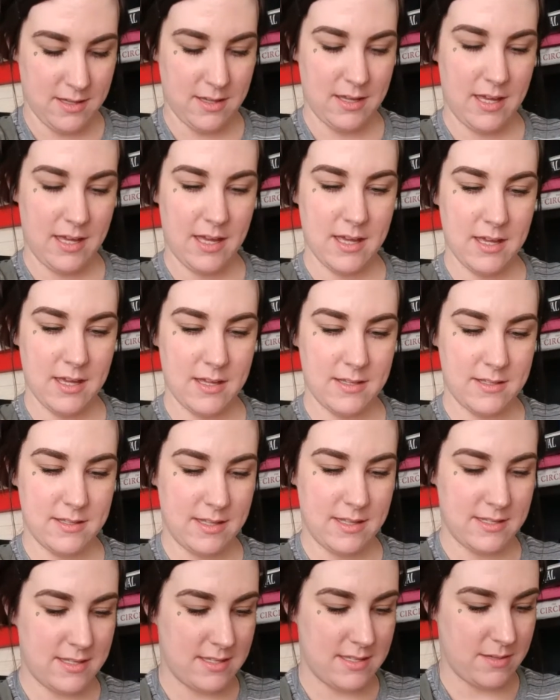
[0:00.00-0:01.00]
is
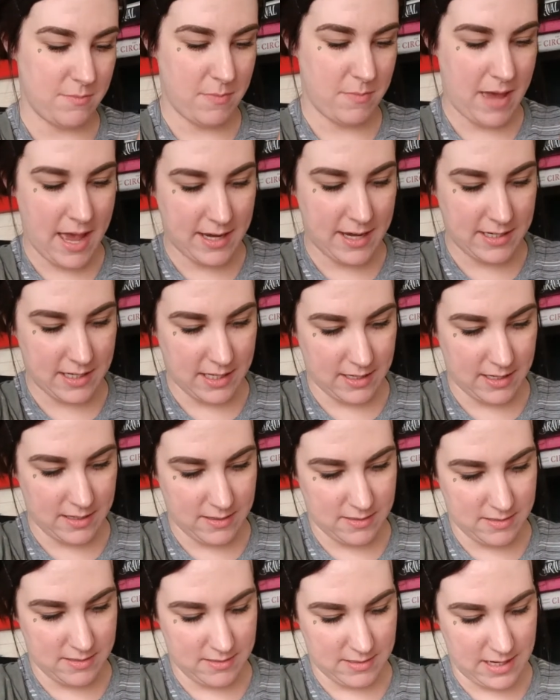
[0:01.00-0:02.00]
this is a magnet.
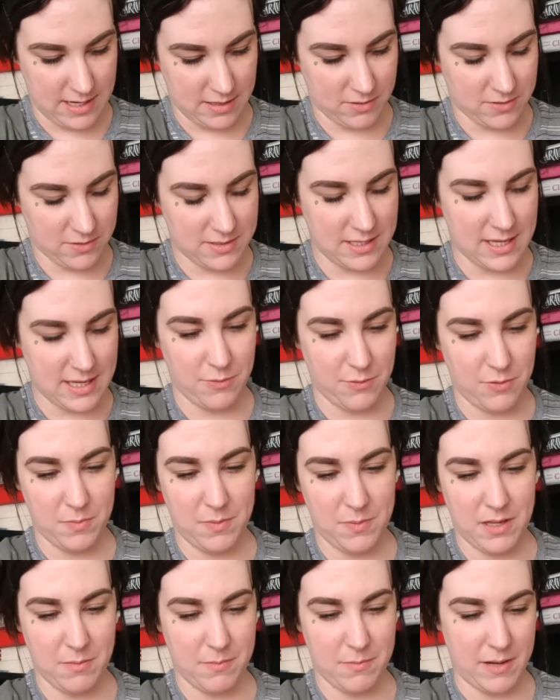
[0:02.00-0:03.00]
It looks like it would
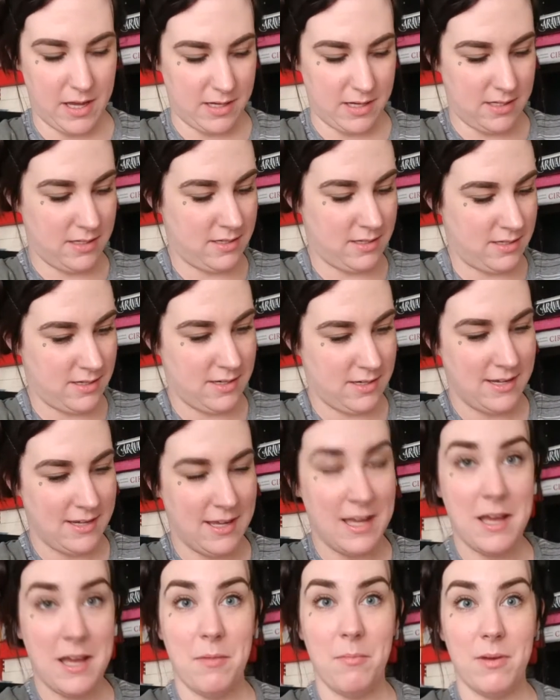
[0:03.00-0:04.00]
be a button,
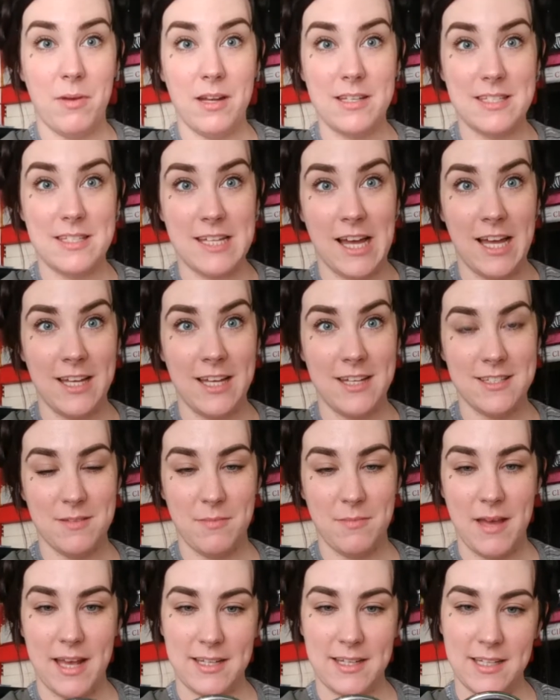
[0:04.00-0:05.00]
but it's not as a
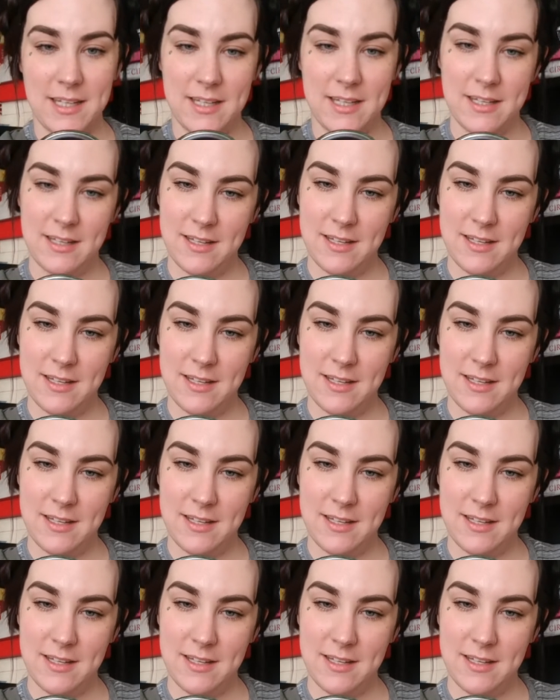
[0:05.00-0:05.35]
magnet.